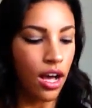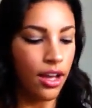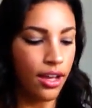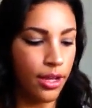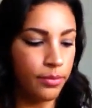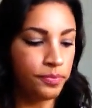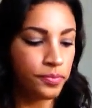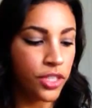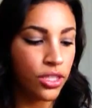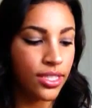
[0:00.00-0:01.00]
So
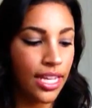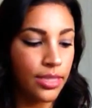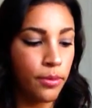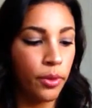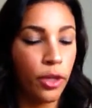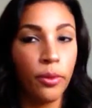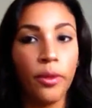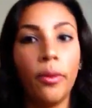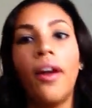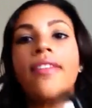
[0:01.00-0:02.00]
that's been working really well.